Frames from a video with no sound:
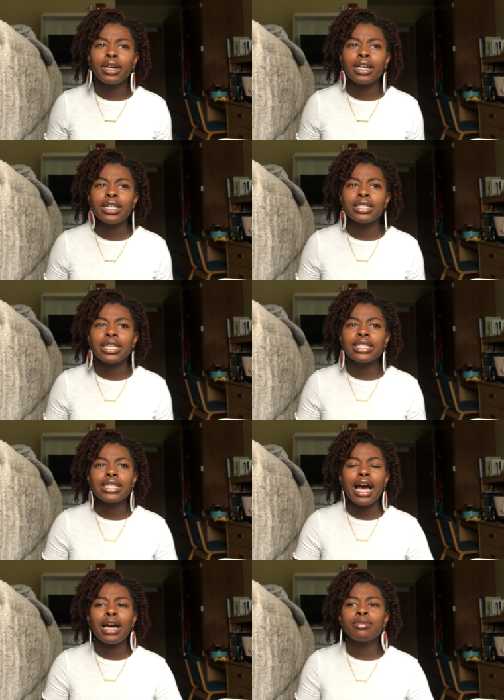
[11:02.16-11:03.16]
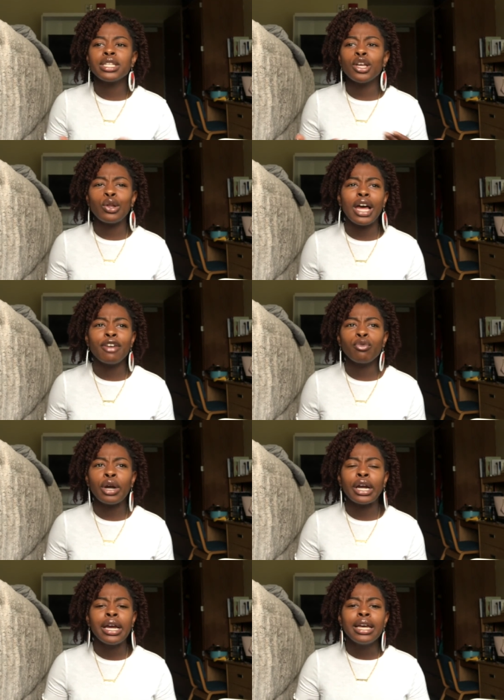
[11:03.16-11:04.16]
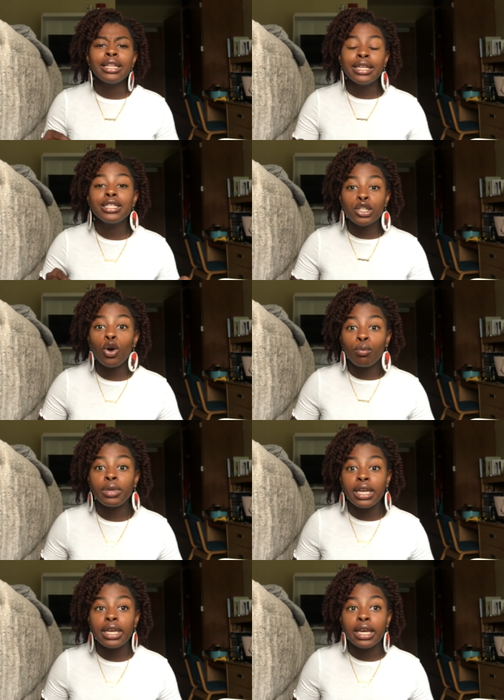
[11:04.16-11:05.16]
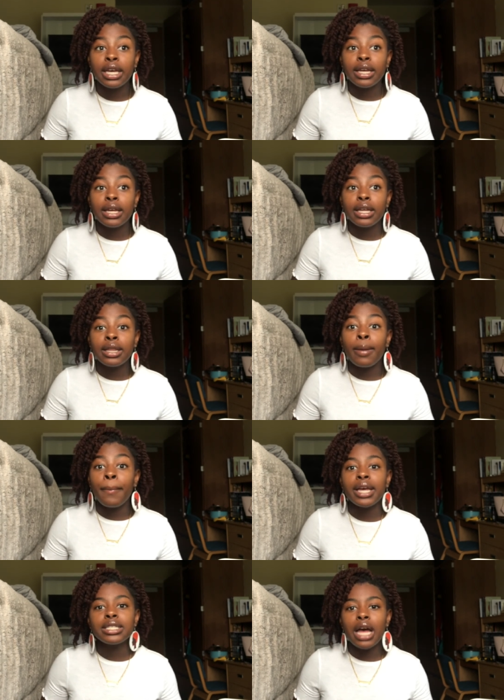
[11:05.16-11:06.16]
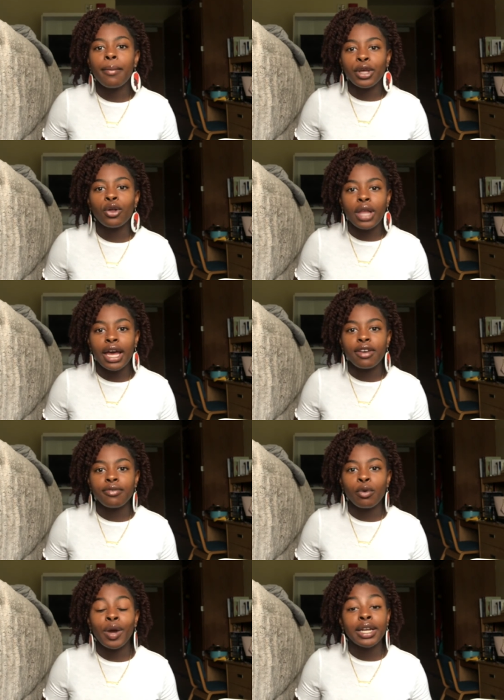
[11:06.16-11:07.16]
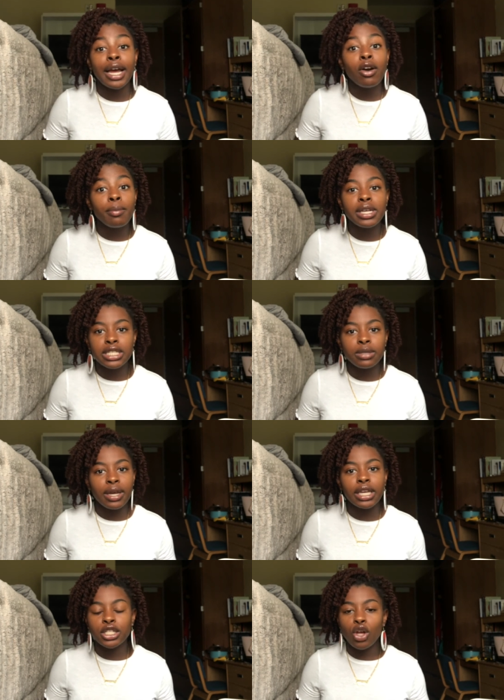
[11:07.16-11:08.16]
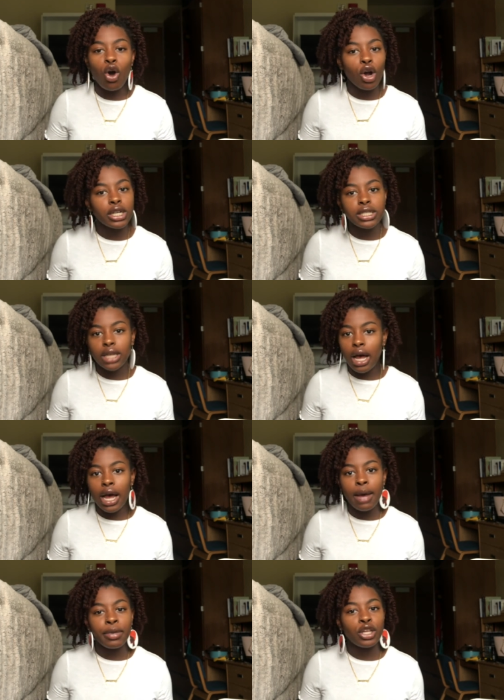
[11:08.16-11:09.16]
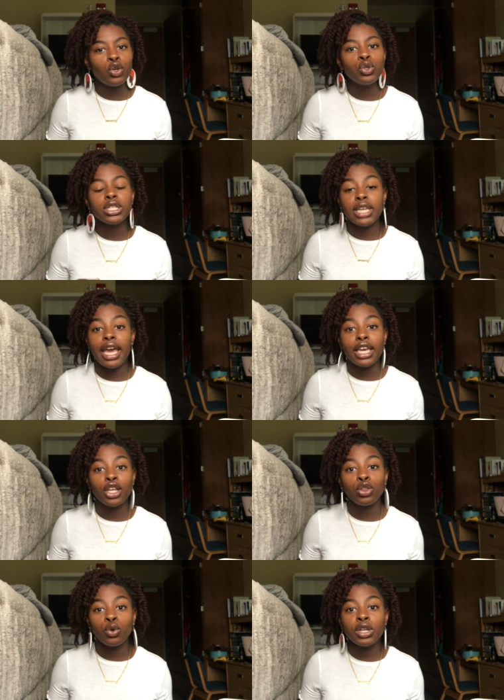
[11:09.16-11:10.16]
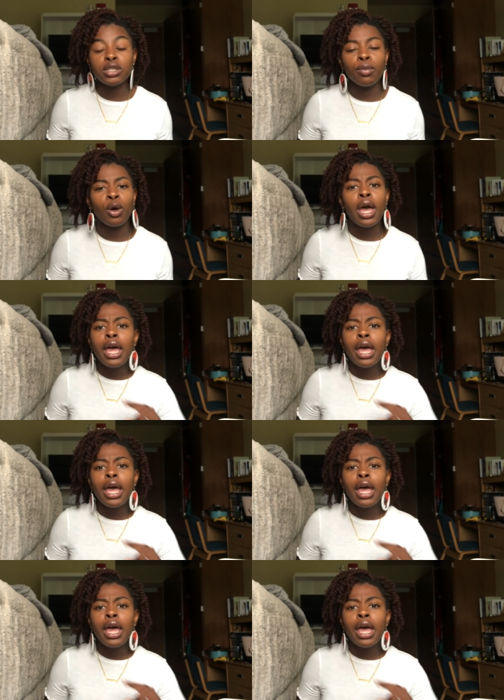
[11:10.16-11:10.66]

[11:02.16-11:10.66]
because it's times in your life where this is going to be the best time of your life. Right now, it may seem like it's the hardest time and you just can't get through this, but